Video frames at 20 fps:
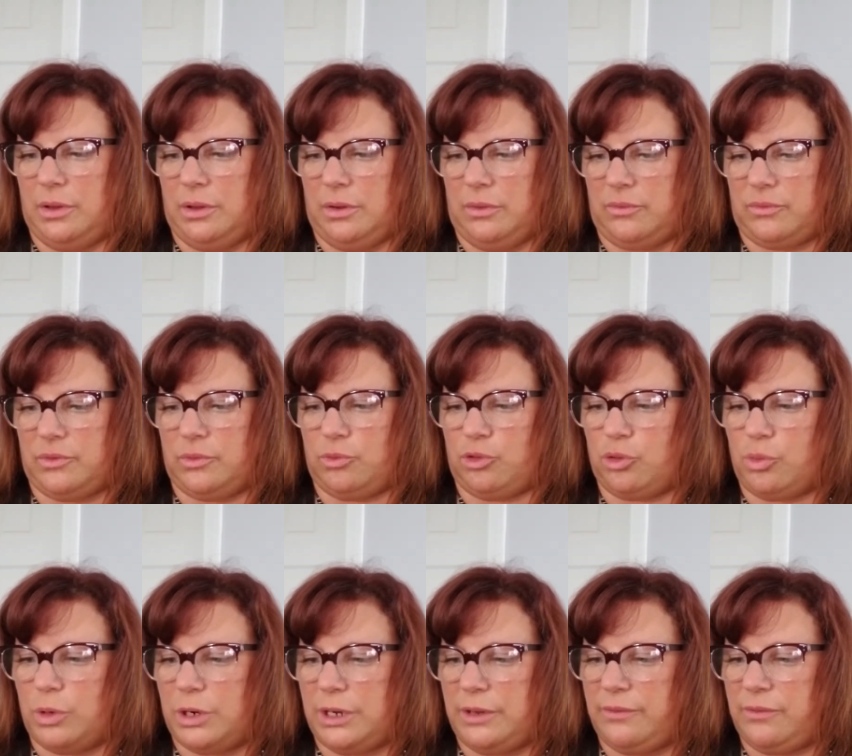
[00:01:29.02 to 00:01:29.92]
from
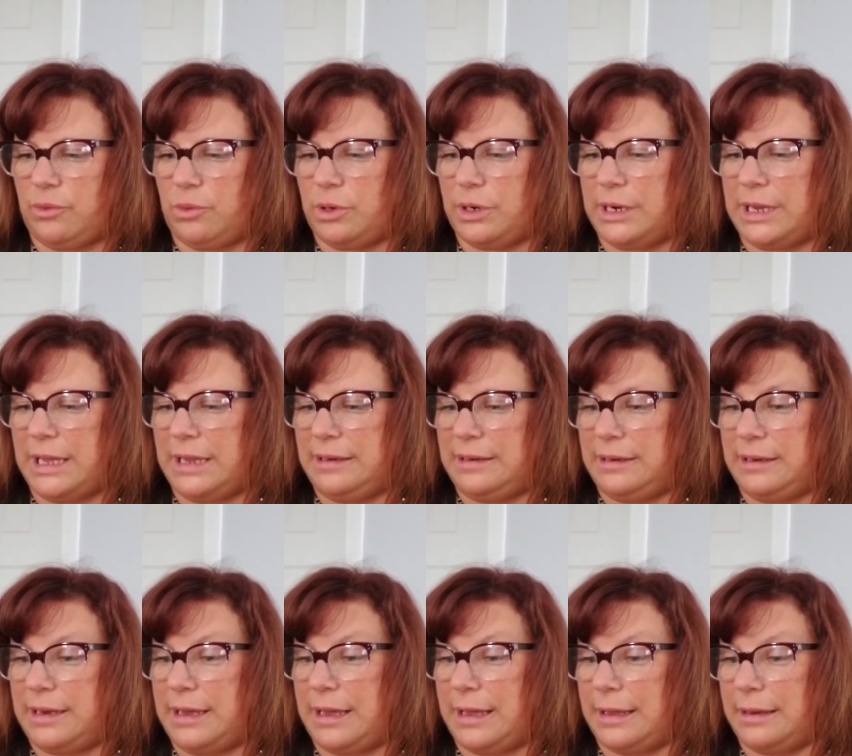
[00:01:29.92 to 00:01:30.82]

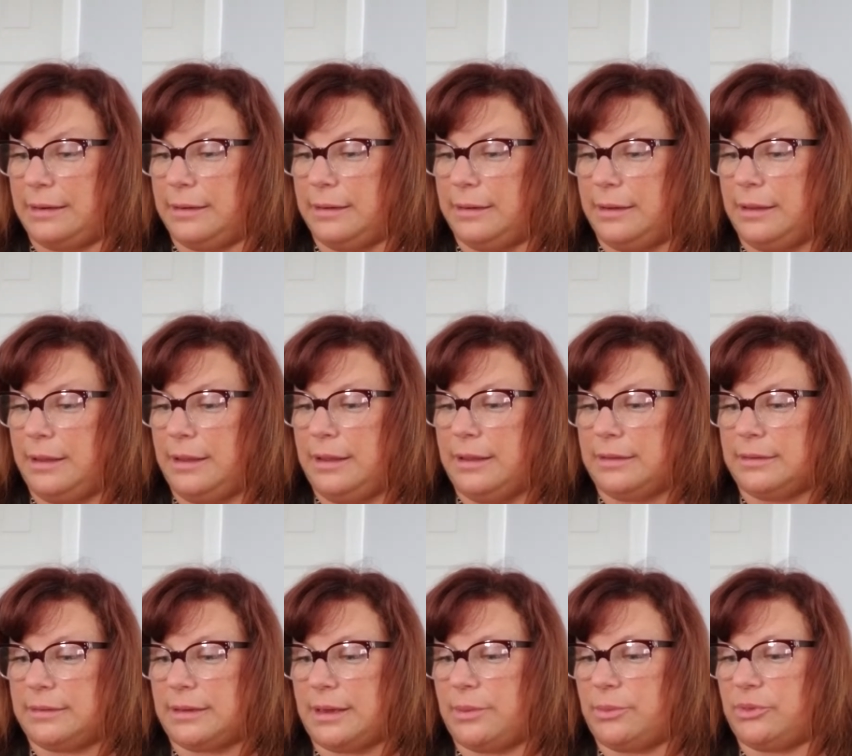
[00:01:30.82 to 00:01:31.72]
$24.99.
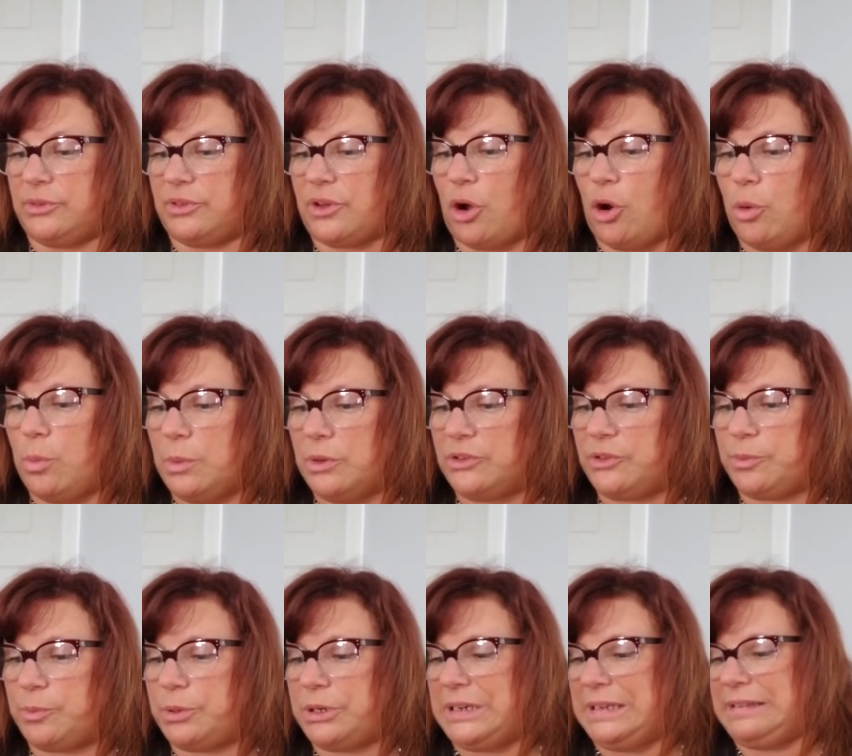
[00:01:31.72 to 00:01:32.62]
So I was
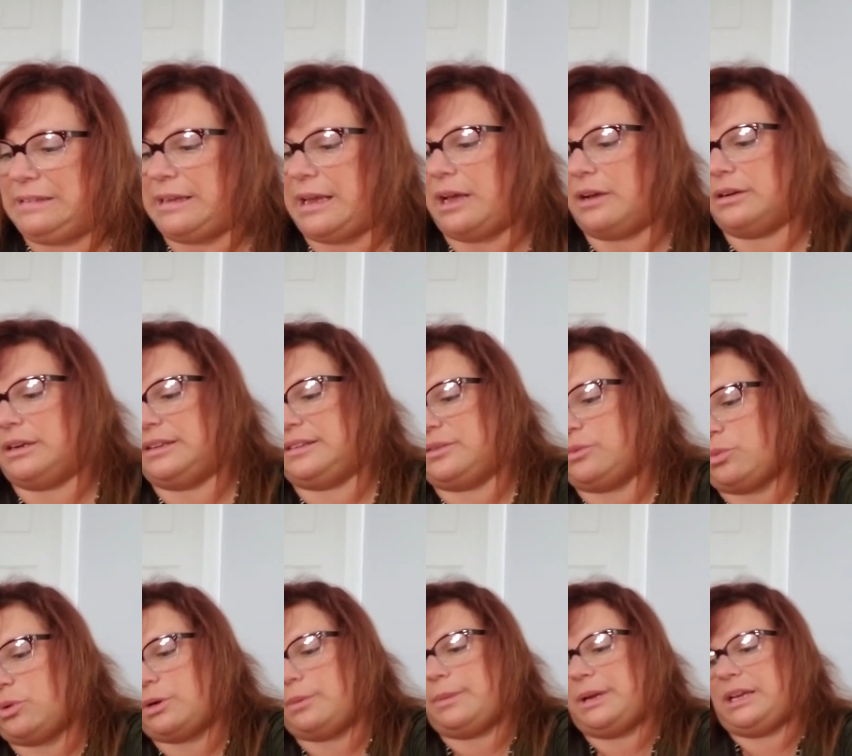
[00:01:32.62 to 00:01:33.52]
almost put it down. I said,
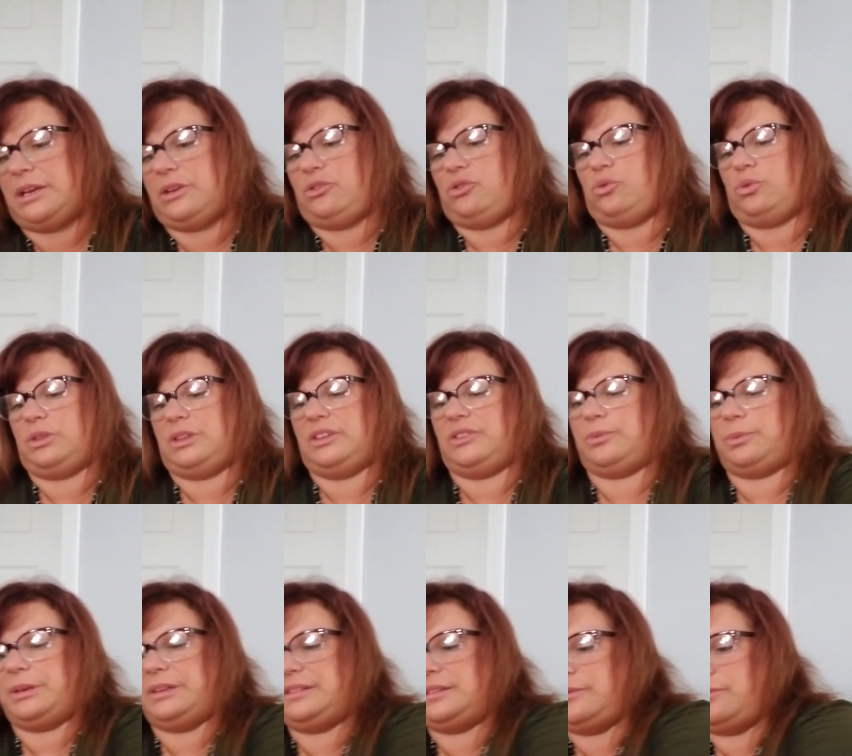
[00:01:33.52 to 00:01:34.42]
what am I going to do with this?
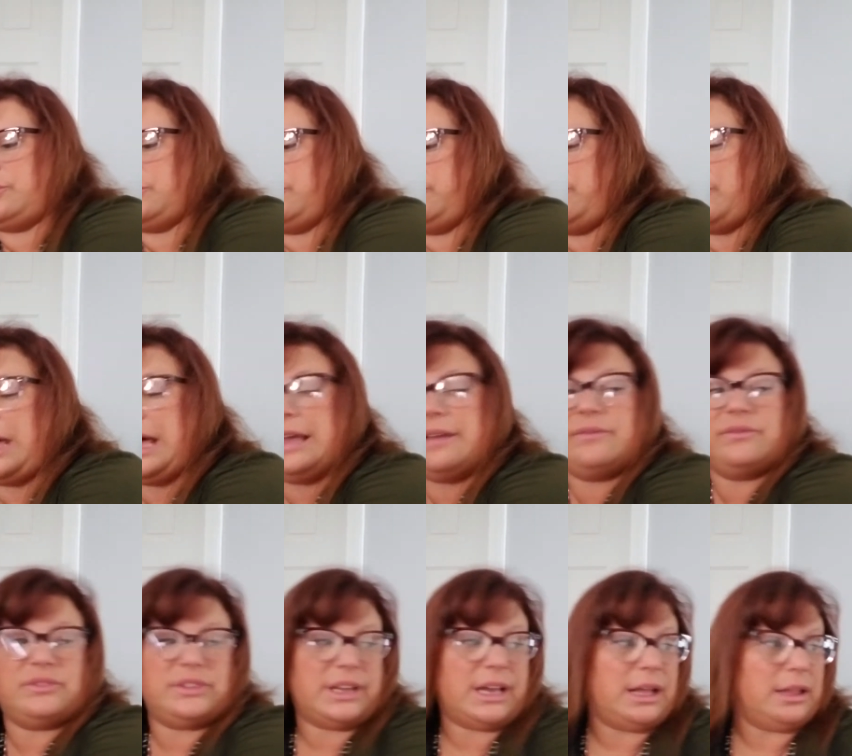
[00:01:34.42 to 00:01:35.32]
But I said, for
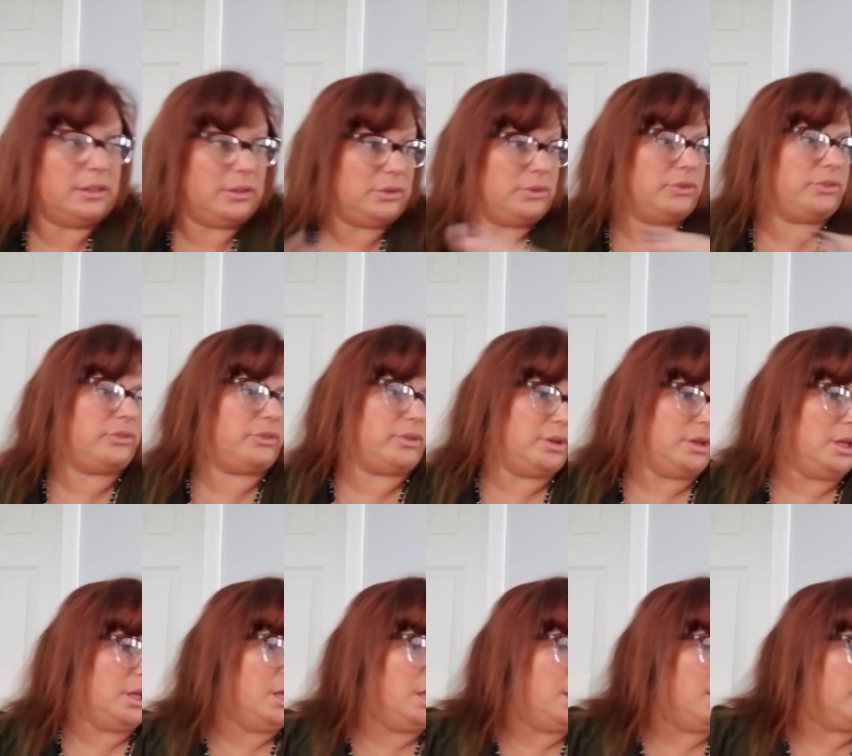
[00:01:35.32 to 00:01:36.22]
$5,
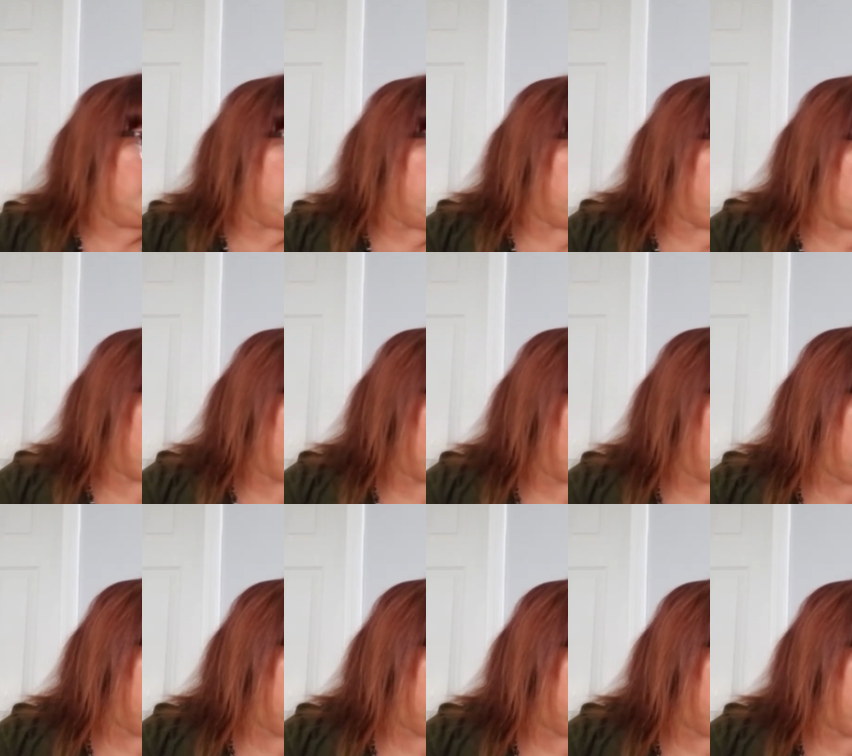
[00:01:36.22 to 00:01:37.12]
that's a
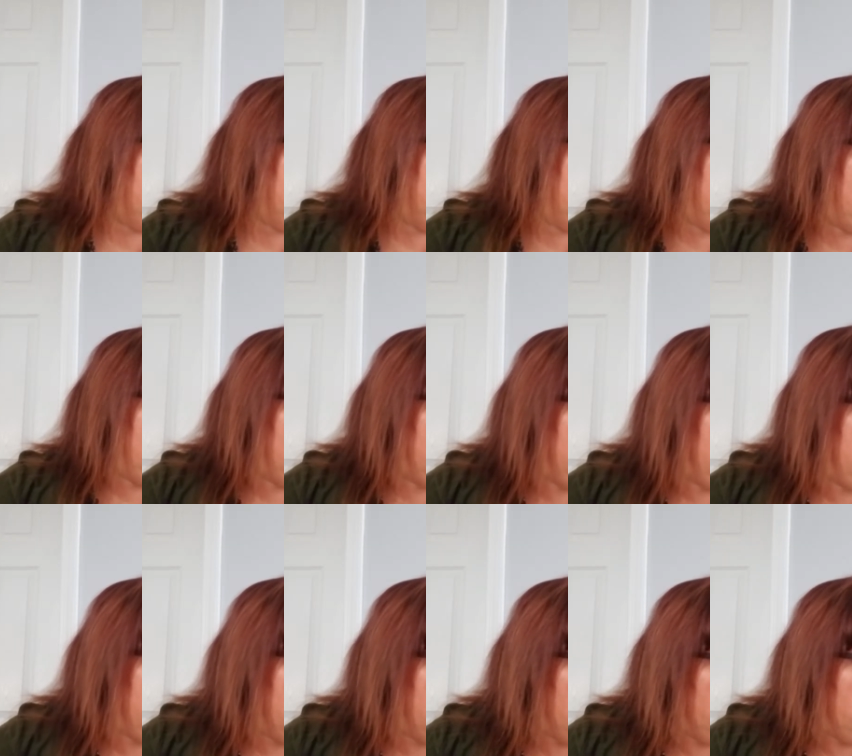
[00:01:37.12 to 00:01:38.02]
really, really good
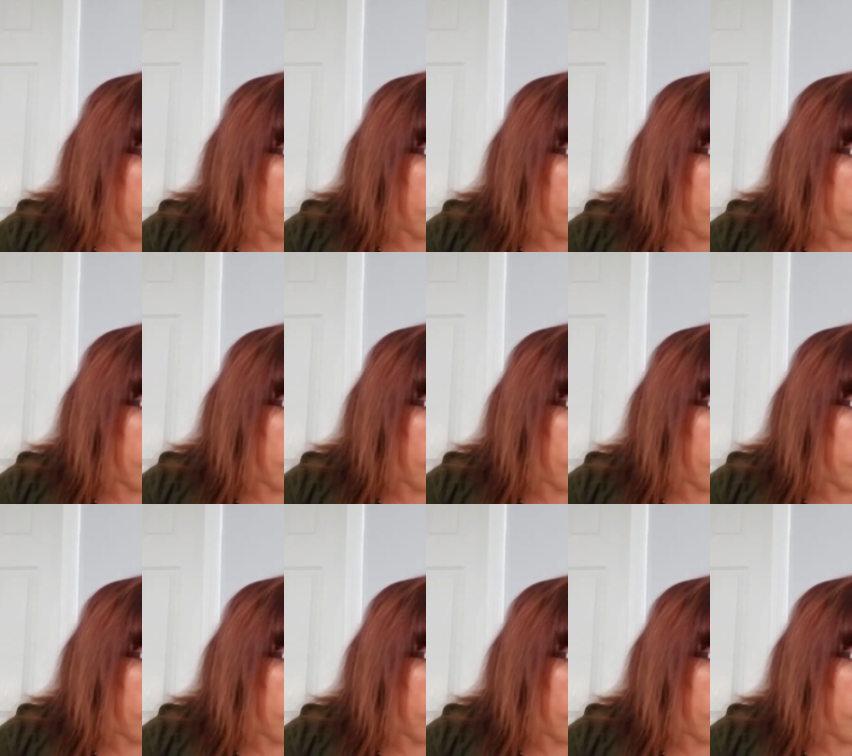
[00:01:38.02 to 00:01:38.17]
deal.